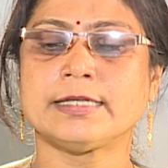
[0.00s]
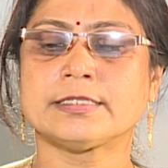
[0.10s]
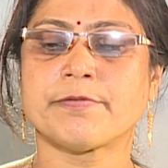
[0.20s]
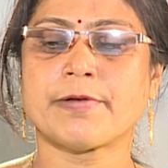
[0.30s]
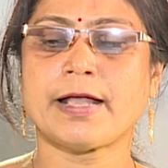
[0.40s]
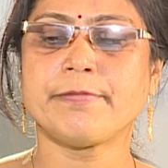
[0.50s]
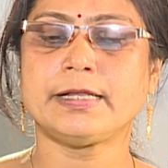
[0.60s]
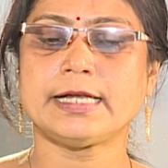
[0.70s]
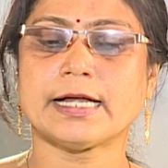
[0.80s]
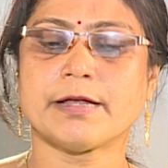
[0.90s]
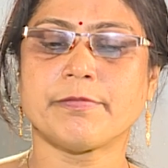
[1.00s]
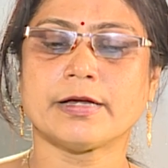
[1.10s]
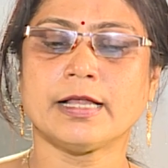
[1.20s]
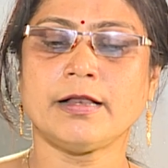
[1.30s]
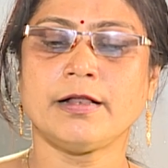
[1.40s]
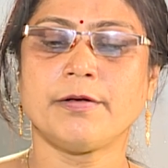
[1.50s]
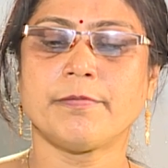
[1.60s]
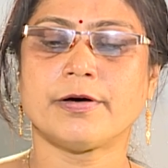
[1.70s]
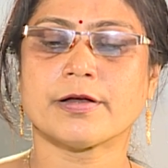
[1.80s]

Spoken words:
the primary data model for